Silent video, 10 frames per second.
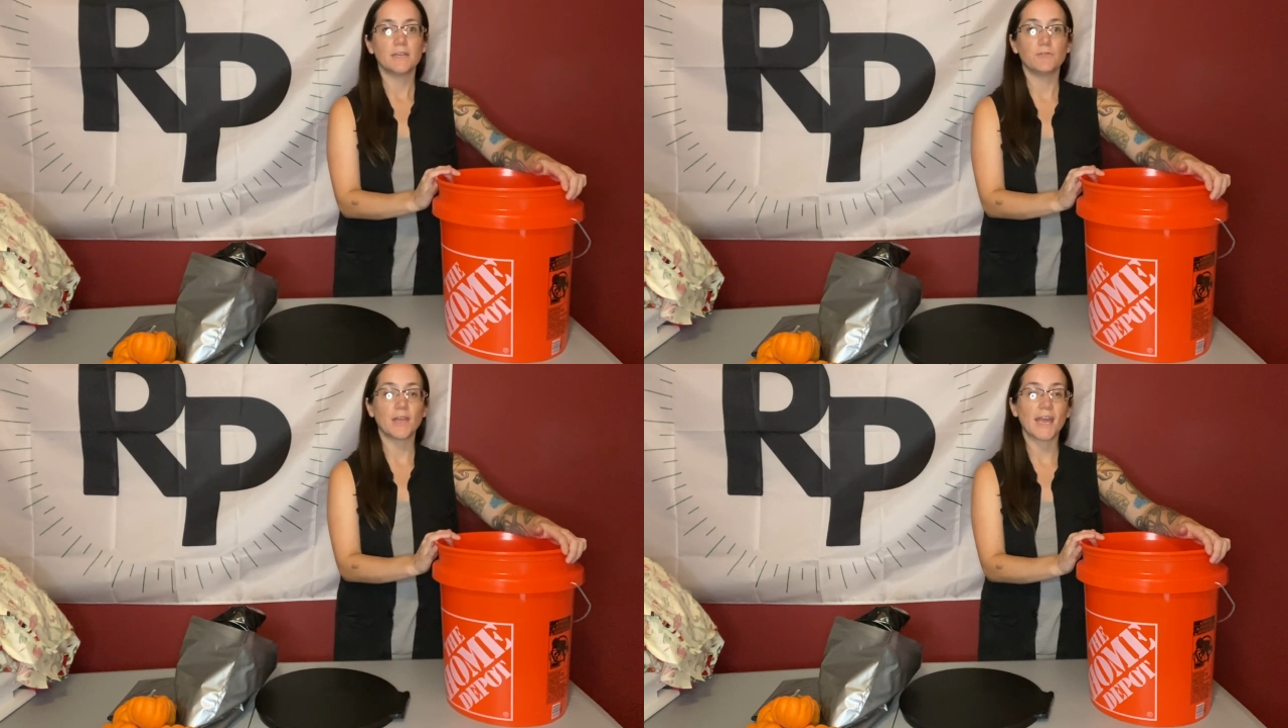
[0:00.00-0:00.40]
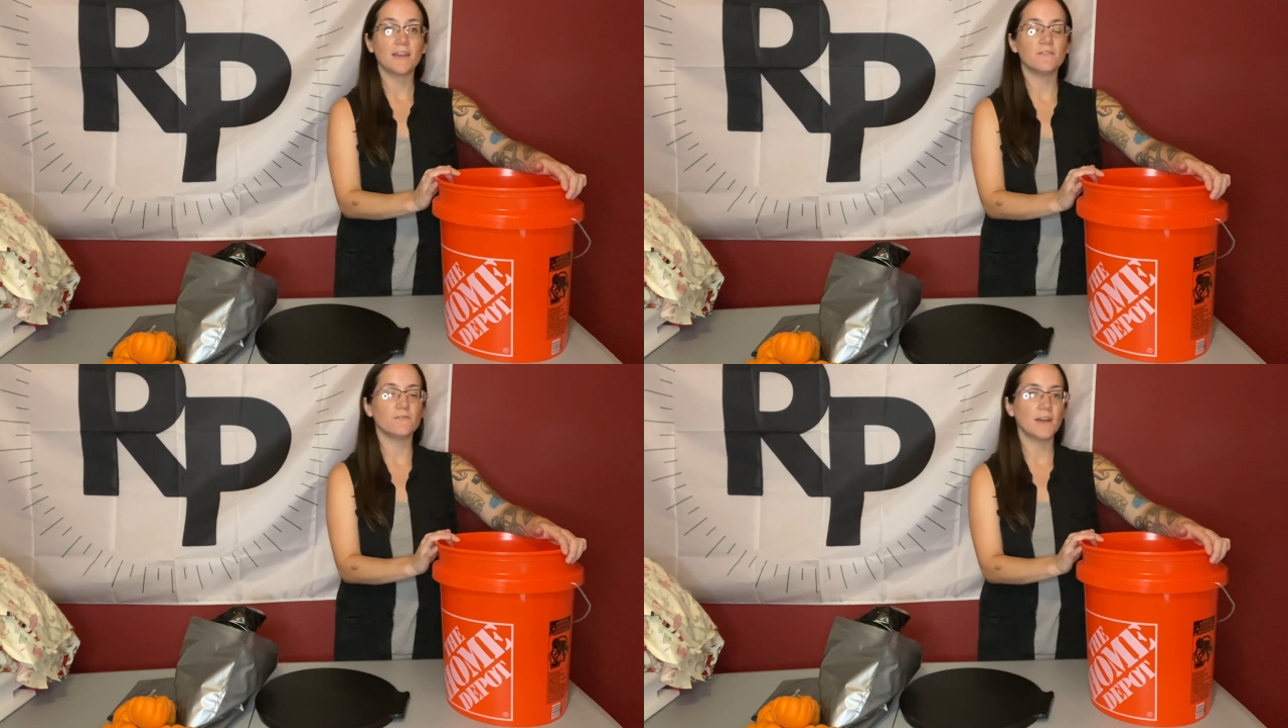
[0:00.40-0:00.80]
you can't
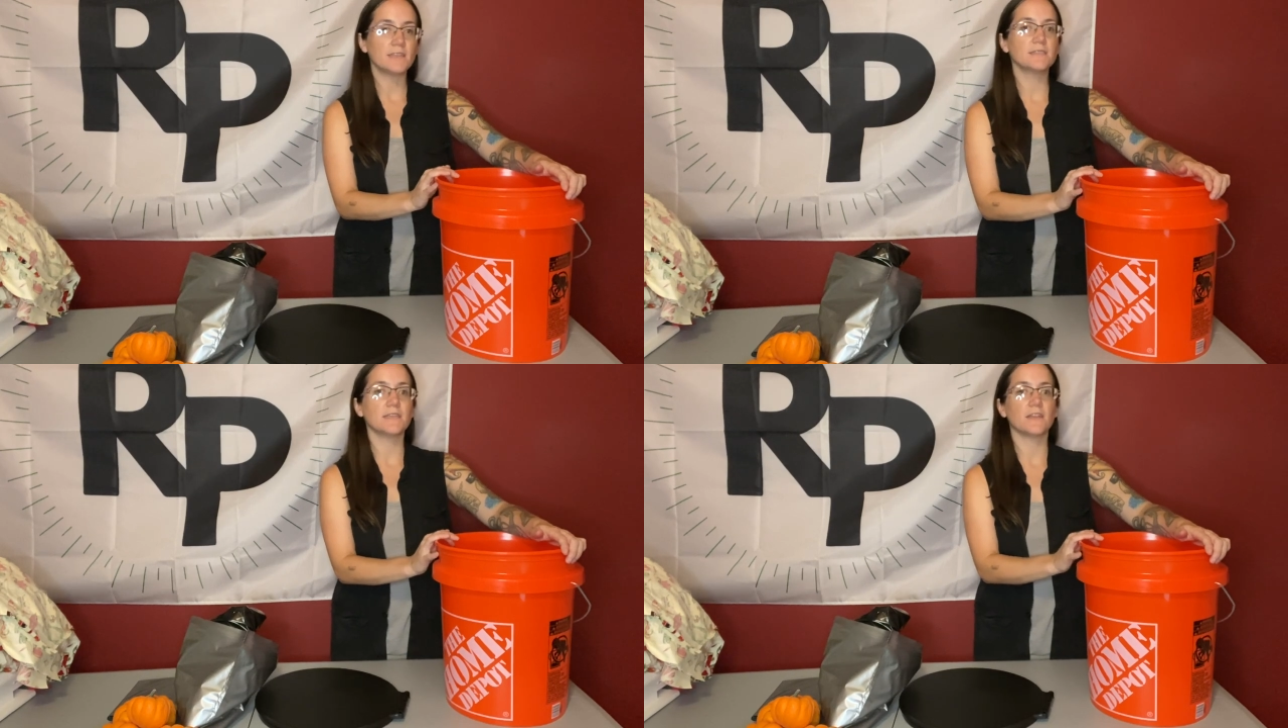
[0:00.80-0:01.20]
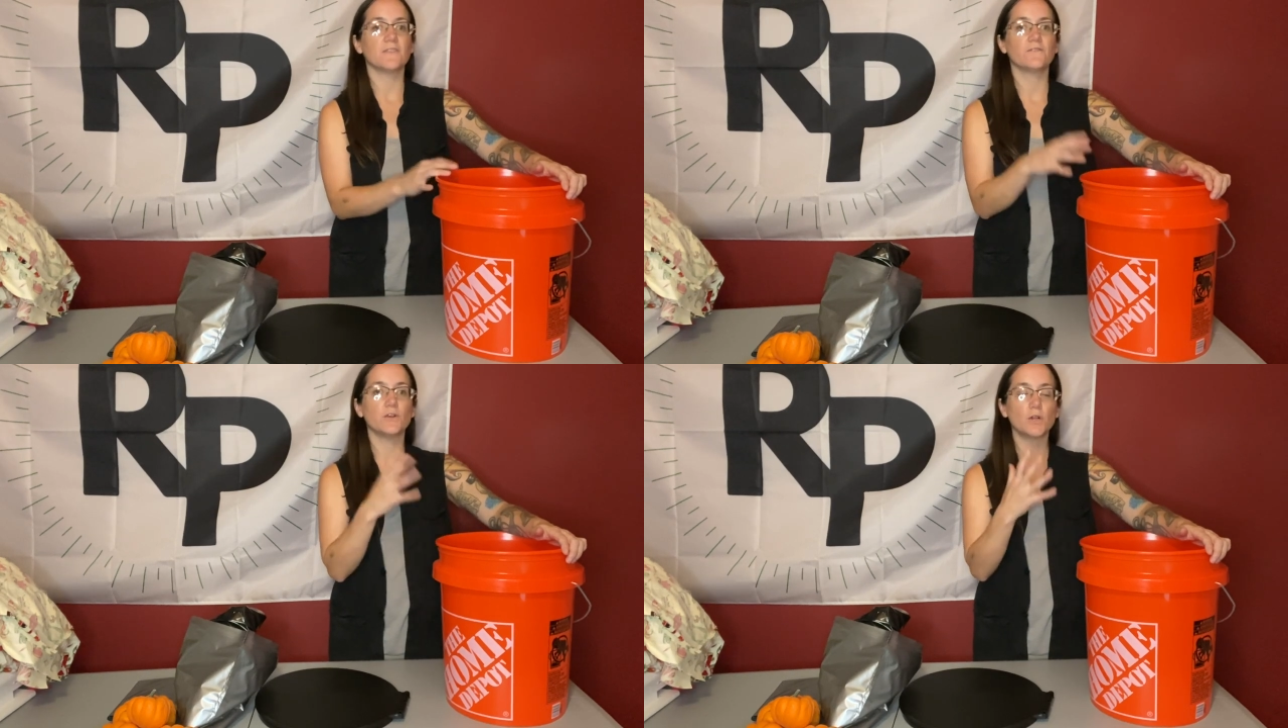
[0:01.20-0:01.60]
invest in
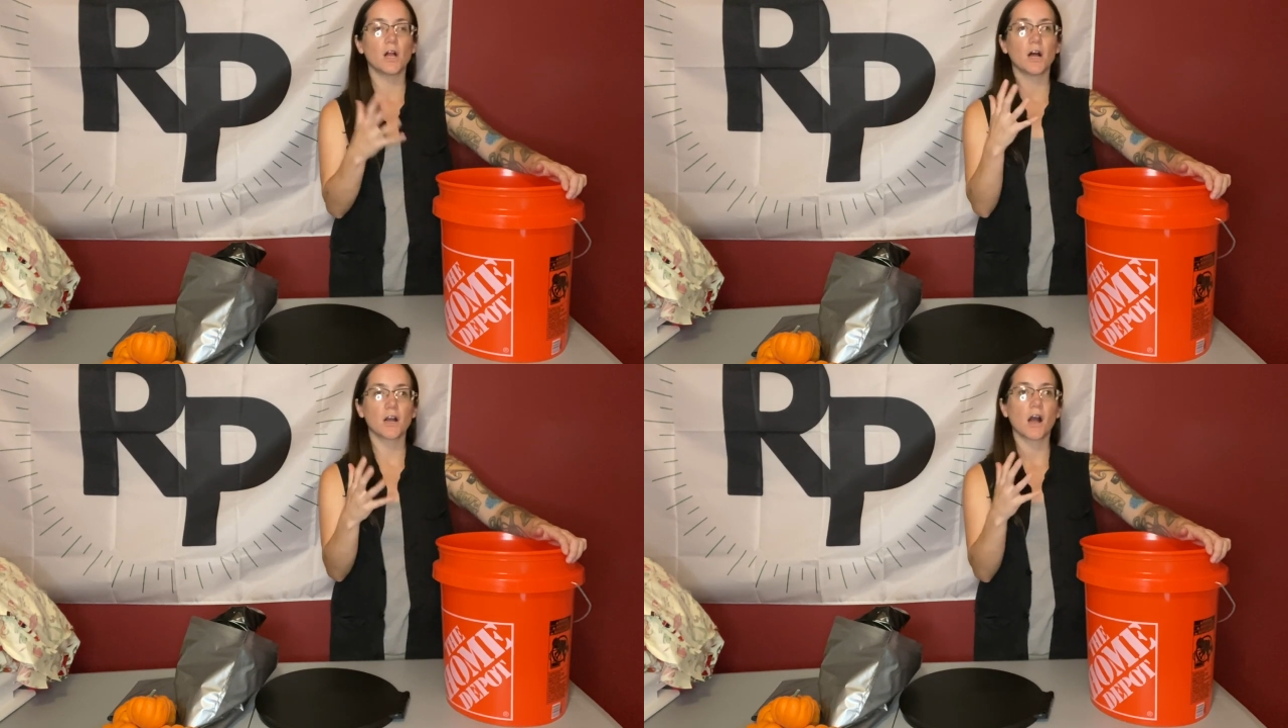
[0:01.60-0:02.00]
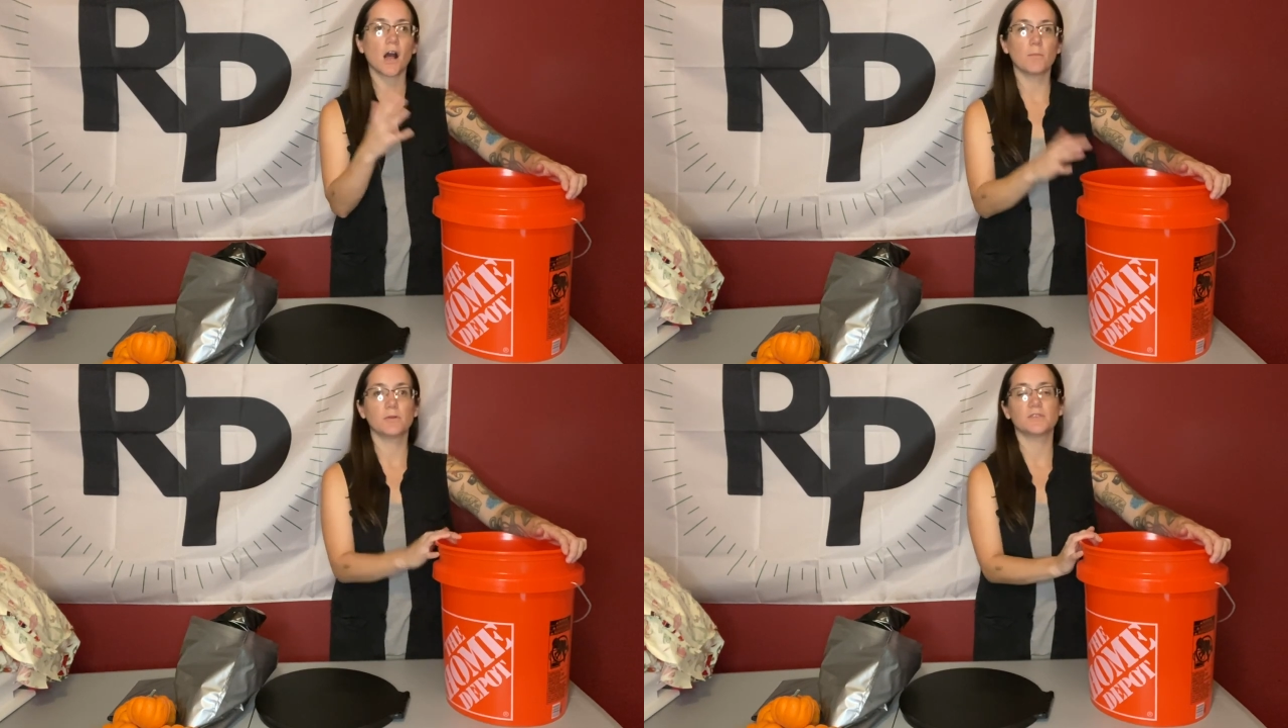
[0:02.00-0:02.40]
a full-on
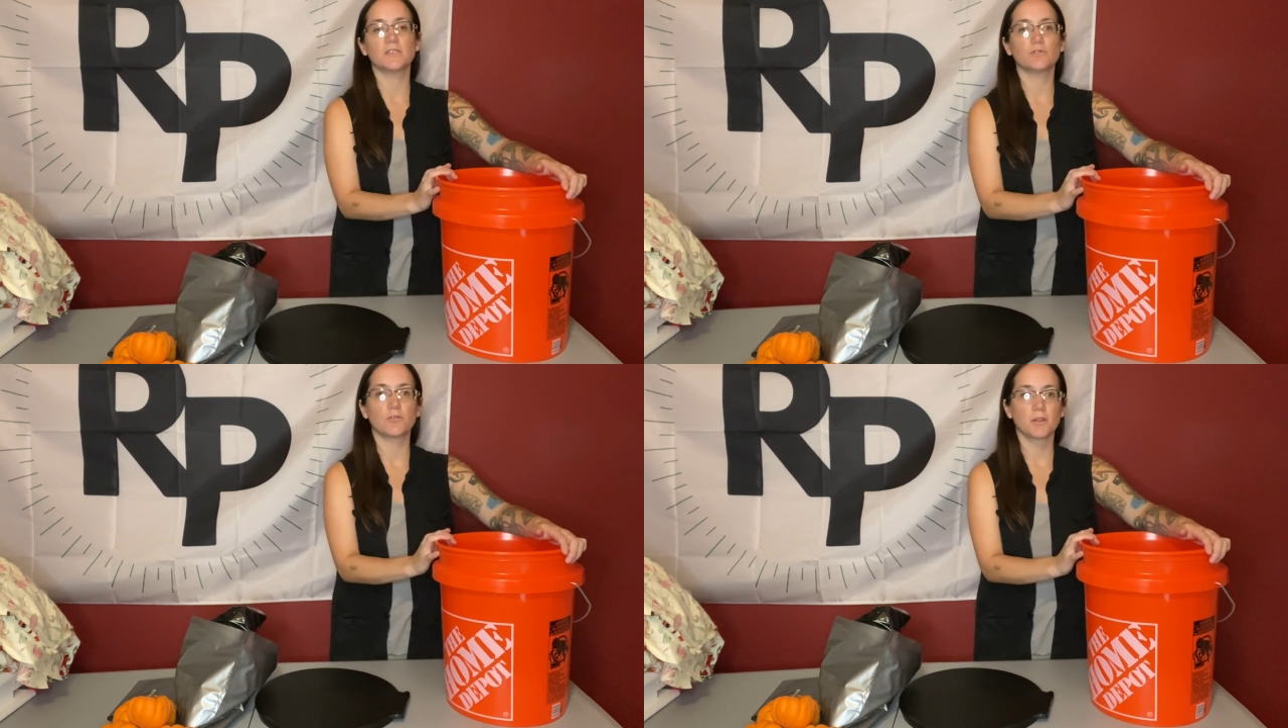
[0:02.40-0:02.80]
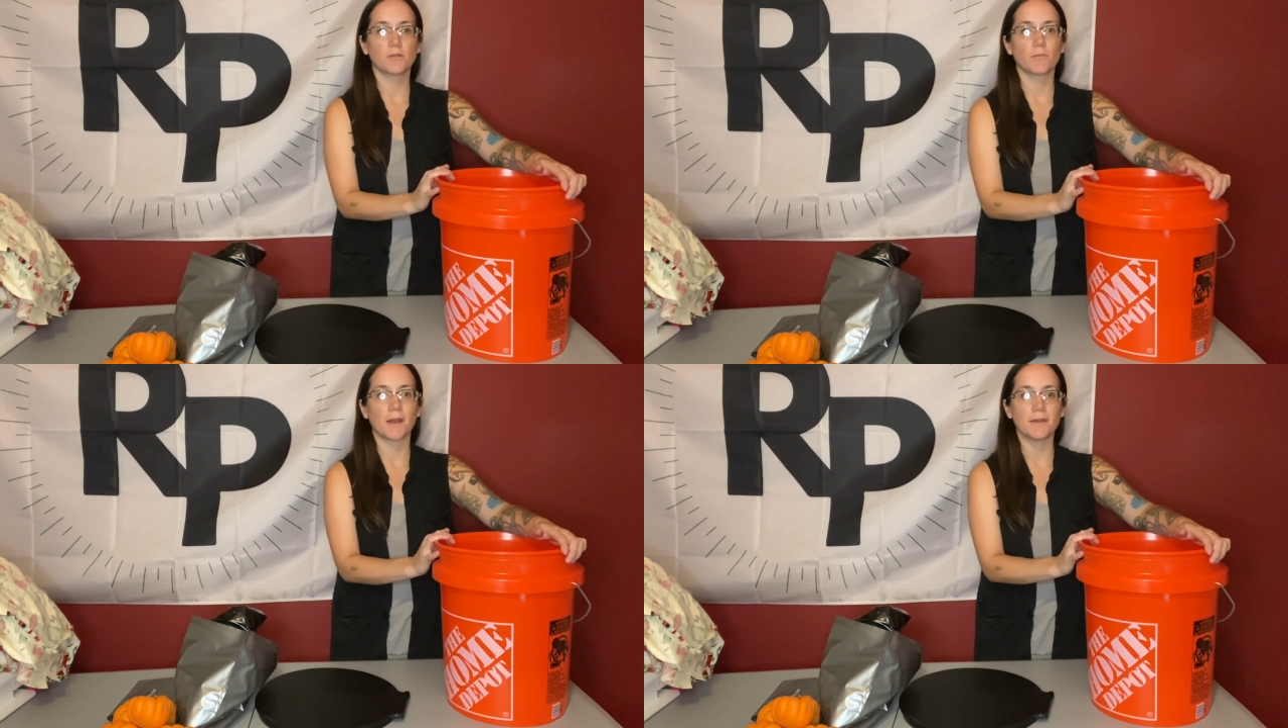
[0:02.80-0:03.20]
composting
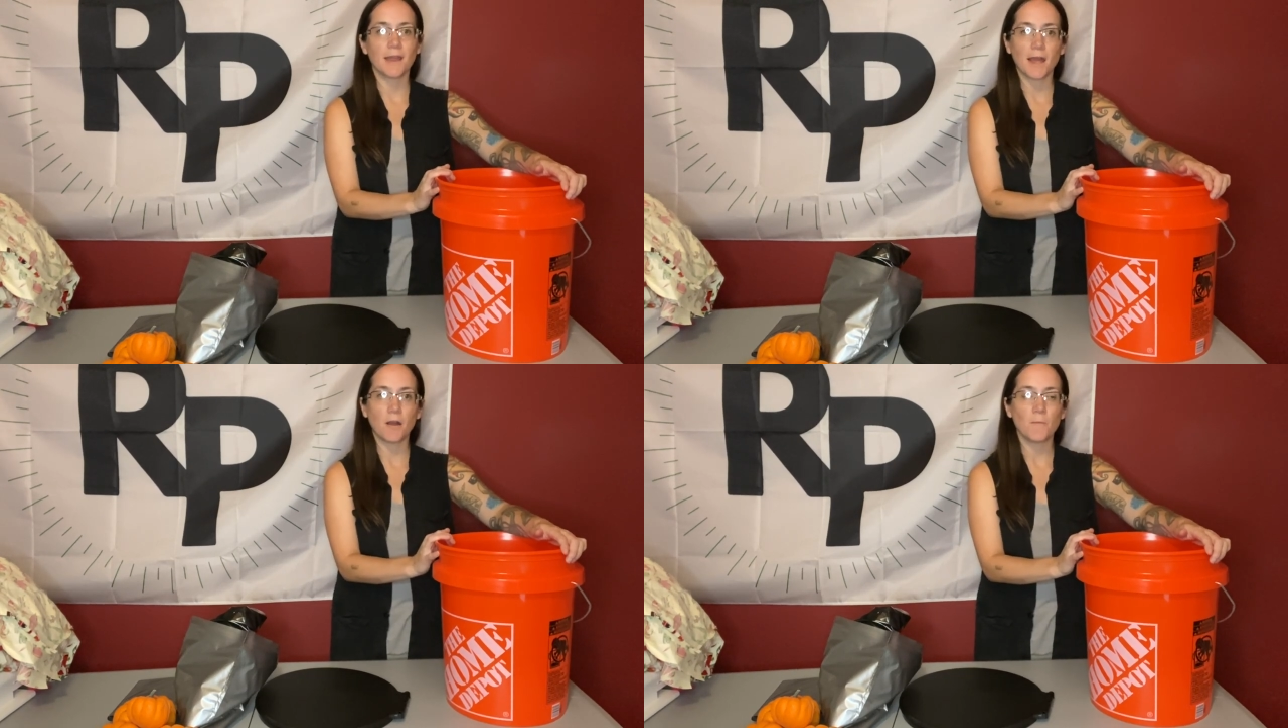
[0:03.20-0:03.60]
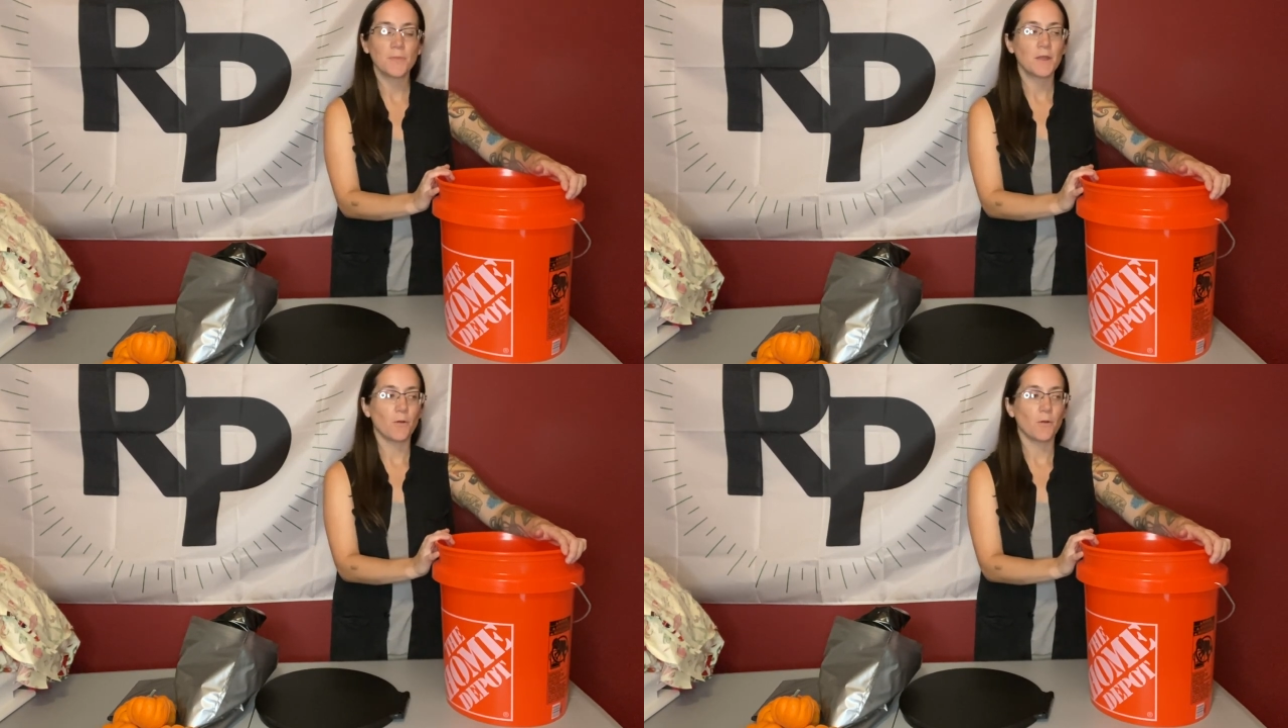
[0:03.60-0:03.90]
toilet right now,